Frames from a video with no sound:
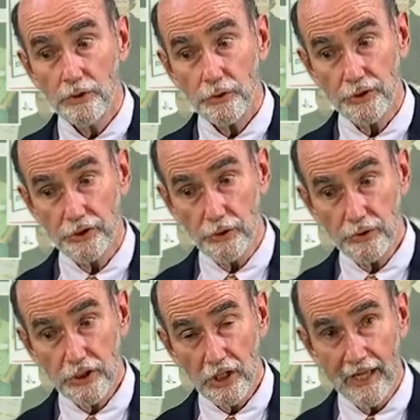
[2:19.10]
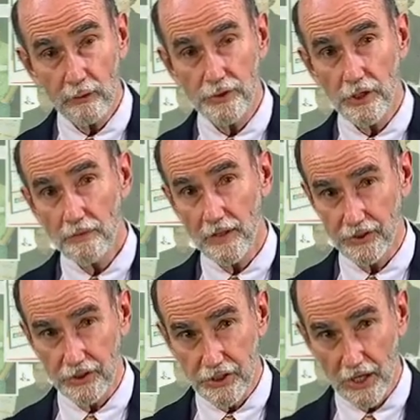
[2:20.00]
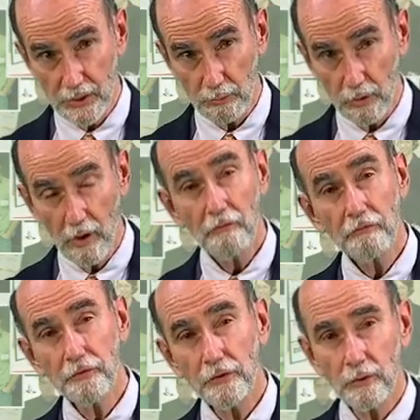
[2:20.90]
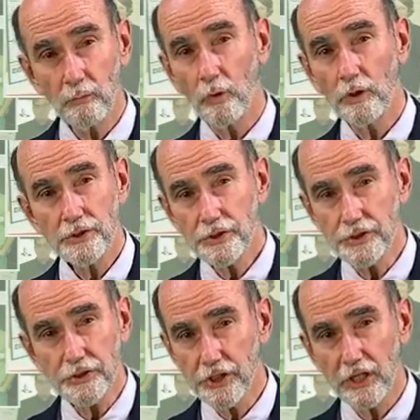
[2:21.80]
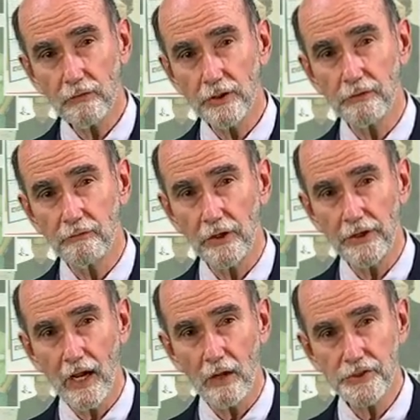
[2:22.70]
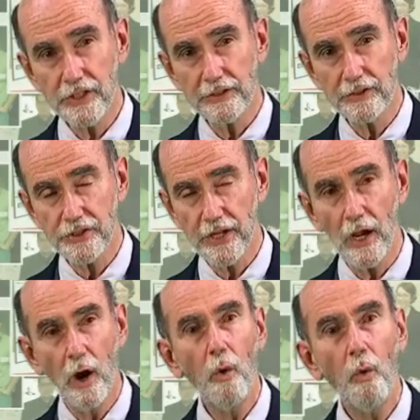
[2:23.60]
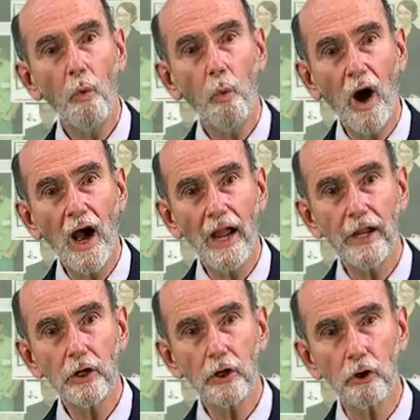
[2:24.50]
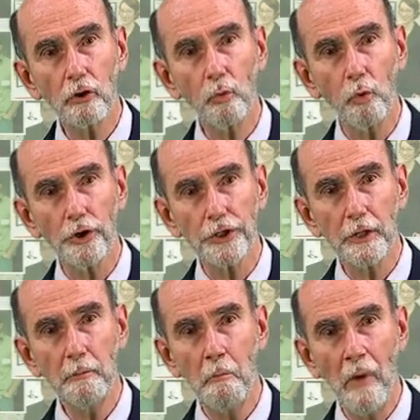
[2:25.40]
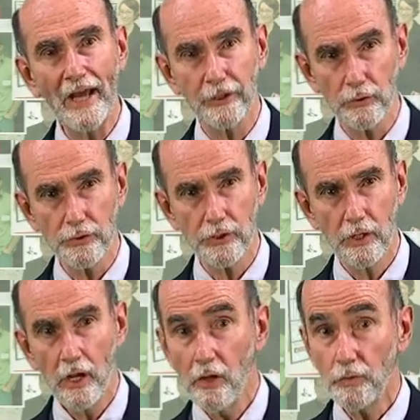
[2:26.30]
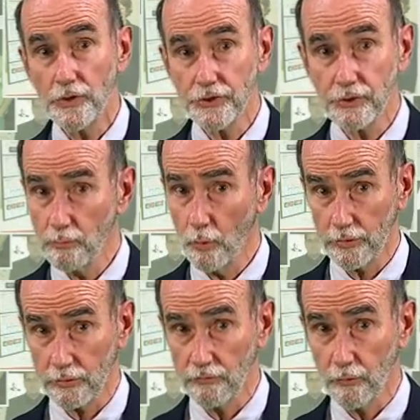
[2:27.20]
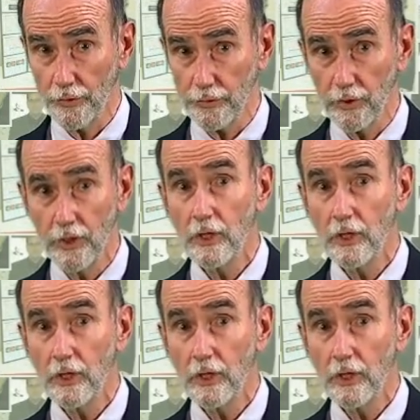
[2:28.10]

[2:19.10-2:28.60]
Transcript: So she uses language that's accessible. Furthermore, she's careful at the very outset to say why her work matters. This is important for you.